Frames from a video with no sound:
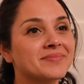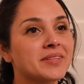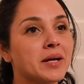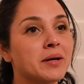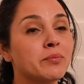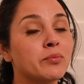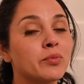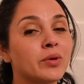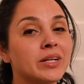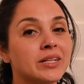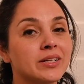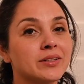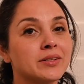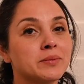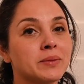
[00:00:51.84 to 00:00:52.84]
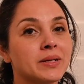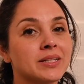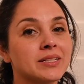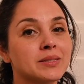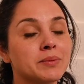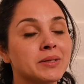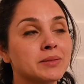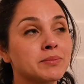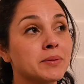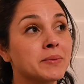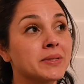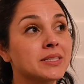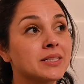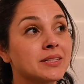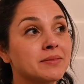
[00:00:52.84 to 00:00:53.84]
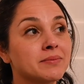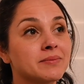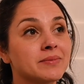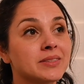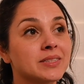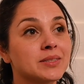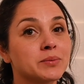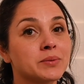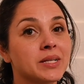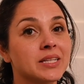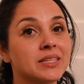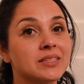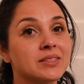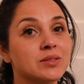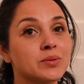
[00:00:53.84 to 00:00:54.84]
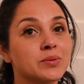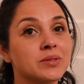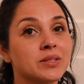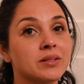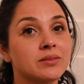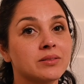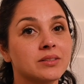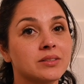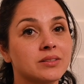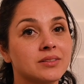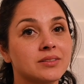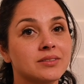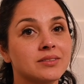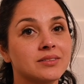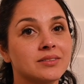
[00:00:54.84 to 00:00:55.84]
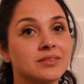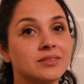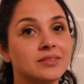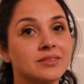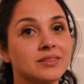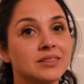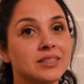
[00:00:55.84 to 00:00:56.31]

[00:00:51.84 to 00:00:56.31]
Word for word: I'm ready to go to bed. It's past my bedtime. I just want to get this tooth out. seven thirty.